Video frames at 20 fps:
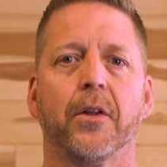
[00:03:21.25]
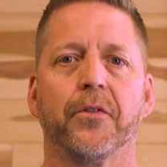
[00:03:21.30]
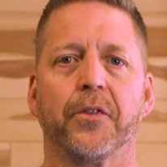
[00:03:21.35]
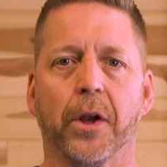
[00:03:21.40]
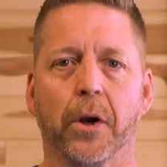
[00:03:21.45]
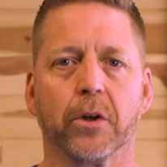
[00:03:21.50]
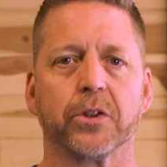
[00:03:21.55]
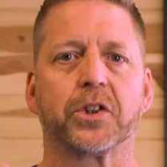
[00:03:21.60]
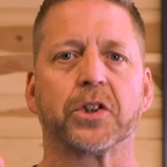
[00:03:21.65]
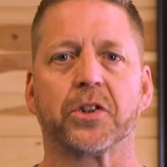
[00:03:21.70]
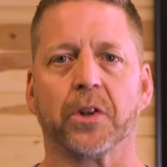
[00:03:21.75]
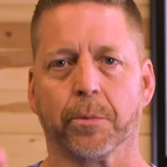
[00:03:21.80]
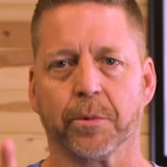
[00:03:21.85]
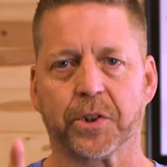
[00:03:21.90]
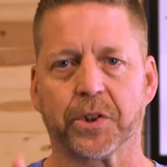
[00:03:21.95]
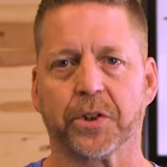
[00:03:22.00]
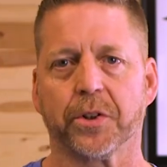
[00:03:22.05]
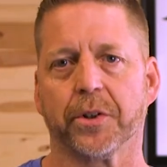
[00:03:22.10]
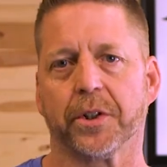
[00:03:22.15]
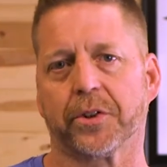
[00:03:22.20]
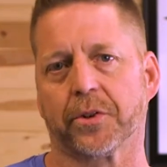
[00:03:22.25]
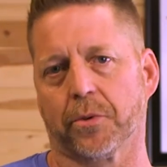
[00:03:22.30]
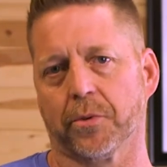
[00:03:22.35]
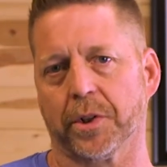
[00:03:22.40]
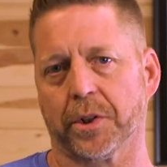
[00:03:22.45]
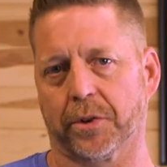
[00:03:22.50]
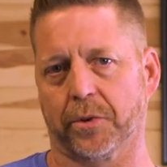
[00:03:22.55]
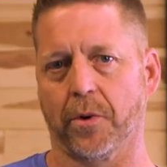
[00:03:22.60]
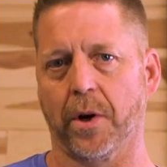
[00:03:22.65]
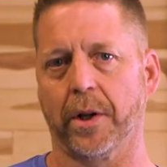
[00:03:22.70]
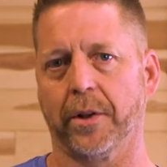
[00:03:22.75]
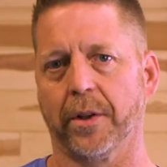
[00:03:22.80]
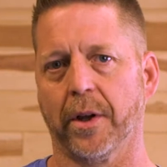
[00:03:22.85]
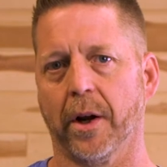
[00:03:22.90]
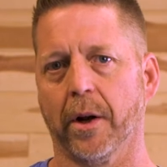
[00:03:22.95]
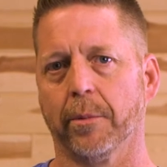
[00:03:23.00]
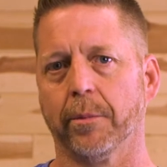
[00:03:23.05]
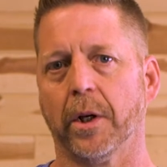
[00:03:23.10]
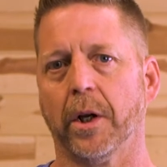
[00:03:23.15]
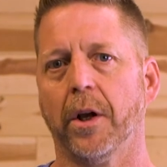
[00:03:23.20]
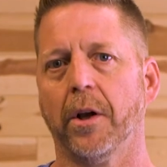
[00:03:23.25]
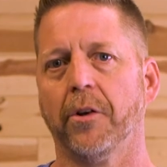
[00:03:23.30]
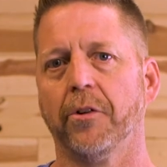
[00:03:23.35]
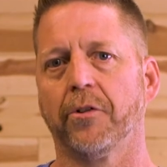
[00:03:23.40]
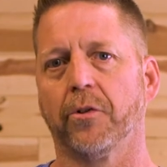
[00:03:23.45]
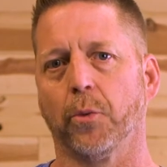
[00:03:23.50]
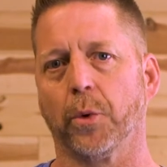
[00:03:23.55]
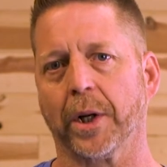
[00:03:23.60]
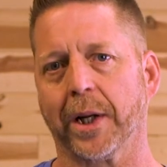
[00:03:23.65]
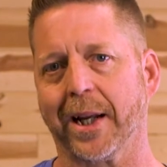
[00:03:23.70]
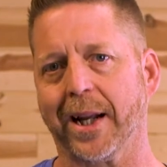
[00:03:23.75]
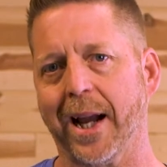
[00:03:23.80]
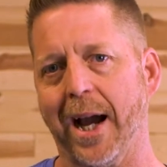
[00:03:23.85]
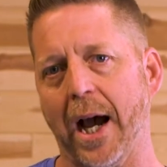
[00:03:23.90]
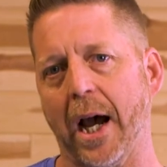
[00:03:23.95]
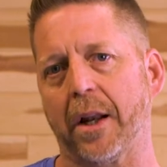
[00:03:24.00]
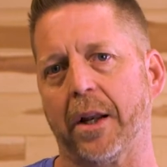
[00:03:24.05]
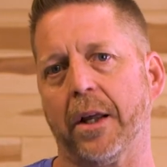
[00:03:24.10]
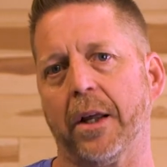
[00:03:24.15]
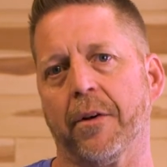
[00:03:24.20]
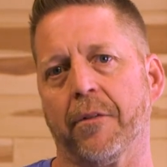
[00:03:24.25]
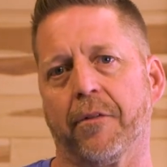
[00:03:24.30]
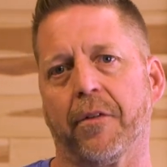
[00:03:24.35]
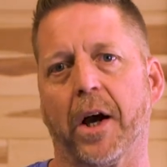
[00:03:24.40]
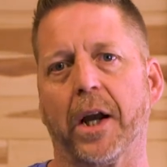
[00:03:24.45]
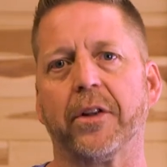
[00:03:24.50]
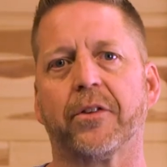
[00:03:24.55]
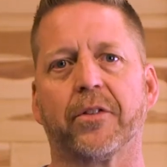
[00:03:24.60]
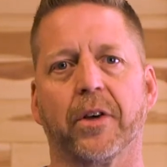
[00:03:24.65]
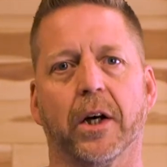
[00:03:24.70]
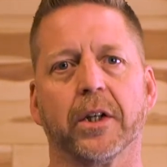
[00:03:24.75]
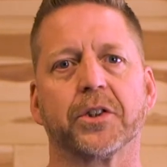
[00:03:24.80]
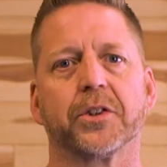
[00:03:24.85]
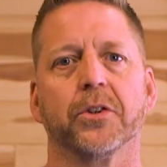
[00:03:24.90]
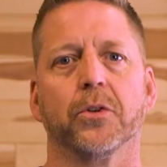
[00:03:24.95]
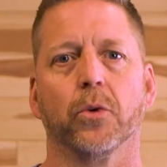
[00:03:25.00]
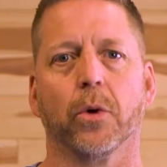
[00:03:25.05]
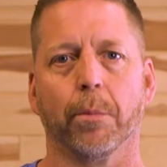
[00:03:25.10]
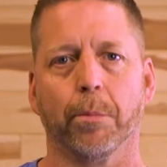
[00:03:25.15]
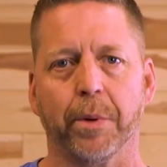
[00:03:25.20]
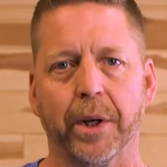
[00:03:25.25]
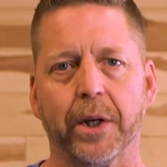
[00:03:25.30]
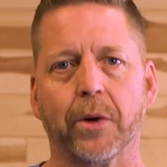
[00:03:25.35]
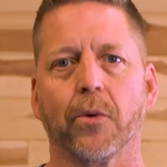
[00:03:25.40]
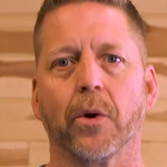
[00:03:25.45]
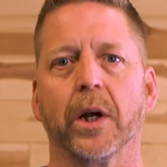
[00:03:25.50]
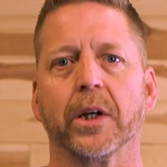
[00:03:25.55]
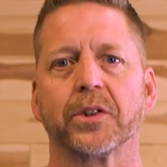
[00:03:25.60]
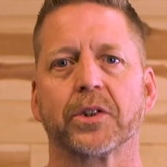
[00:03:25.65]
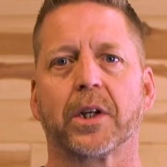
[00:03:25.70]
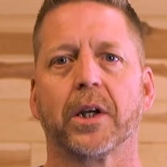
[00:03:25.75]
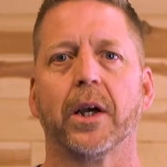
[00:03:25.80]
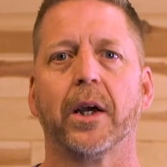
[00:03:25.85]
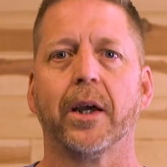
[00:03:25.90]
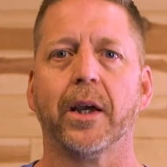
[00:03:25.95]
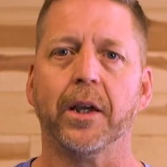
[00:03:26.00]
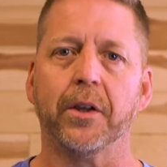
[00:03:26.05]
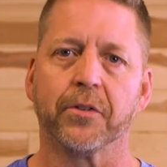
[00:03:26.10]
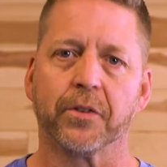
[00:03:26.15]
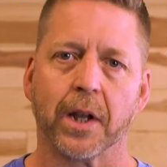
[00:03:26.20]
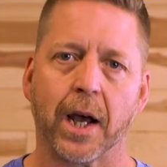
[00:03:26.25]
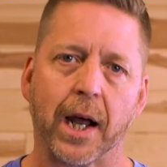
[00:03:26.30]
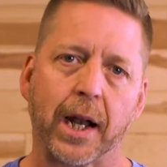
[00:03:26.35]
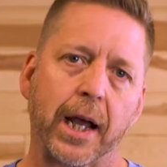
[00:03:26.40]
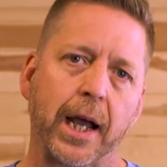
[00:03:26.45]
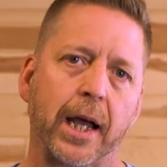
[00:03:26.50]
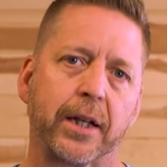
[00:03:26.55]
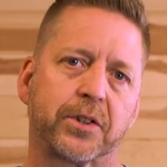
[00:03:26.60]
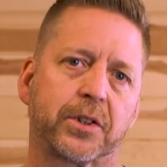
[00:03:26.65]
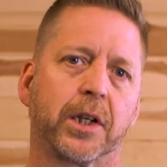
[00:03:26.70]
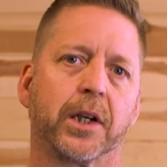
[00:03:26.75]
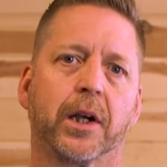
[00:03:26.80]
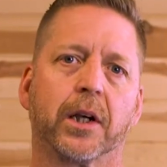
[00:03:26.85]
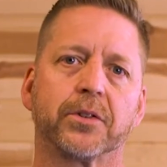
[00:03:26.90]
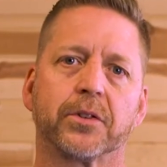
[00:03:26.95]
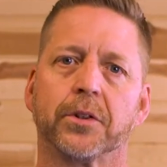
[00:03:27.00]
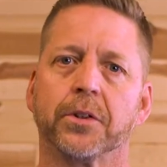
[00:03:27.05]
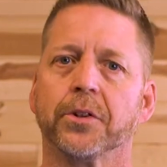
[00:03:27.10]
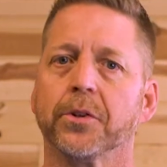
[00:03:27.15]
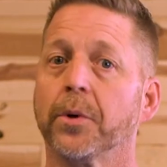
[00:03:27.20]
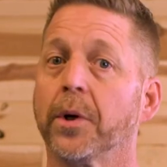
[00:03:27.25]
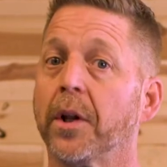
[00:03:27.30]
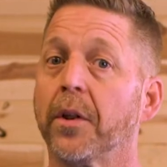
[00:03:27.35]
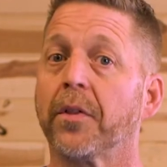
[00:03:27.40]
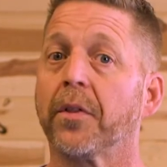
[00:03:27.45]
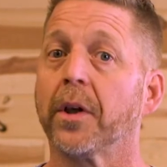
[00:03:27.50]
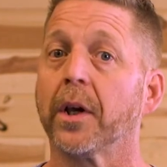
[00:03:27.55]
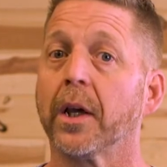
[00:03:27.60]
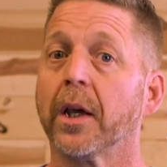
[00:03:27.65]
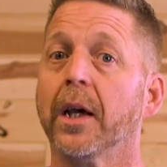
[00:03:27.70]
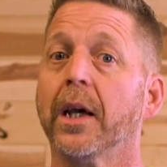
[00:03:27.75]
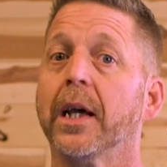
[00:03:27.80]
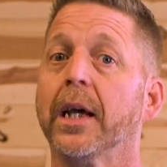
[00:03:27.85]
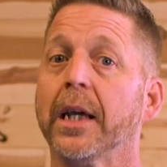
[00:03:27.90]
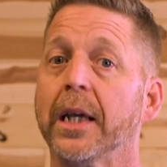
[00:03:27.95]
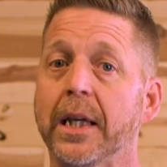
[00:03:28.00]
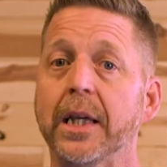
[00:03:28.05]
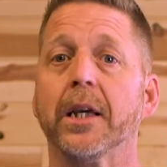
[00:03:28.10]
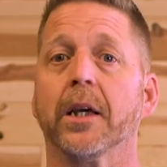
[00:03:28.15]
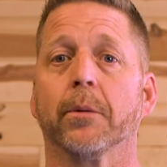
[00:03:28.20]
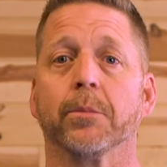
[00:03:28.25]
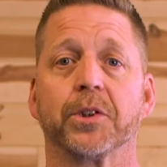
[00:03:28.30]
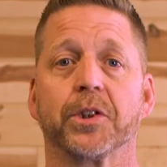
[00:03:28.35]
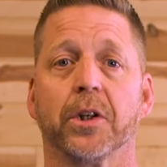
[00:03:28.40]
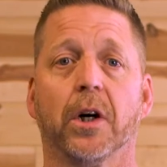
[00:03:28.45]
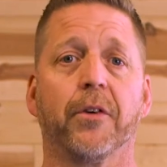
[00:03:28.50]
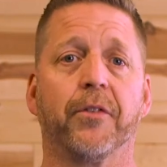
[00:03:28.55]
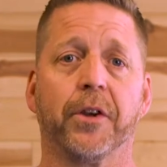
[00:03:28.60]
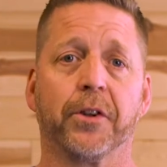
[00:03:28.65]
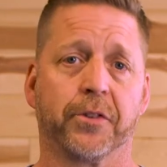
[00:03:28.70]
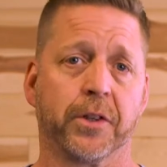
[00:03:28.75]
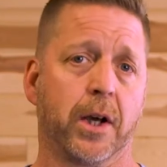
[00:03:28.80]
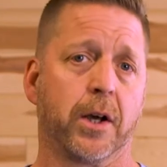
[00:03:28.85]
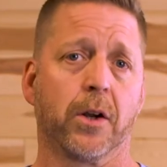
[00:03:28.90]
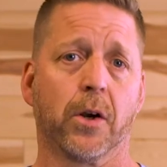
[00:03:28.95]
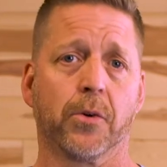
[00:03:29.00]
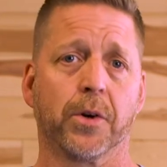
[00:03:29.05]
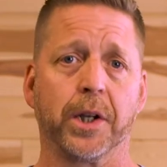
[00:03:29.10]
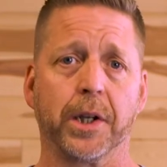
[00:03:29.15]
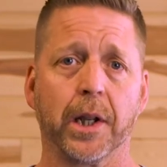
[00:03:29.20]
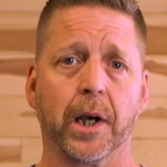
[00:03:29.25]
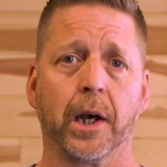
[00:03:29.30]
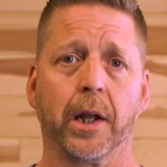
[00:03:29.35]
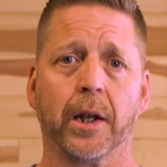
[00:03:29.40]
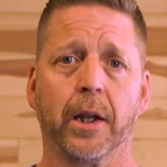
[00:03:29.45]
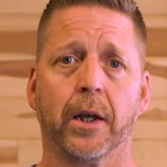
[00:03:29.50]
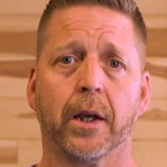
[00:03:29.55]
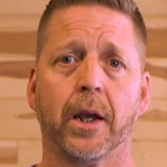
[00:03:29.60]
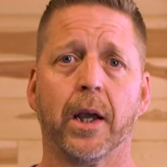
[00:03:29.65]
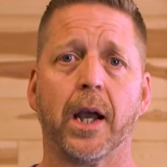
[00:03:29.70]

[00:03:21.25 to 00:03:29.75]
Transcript: There's some serious risk right there. So when God invites us into a big risk, he's not asking us to do anything he himself has not already done.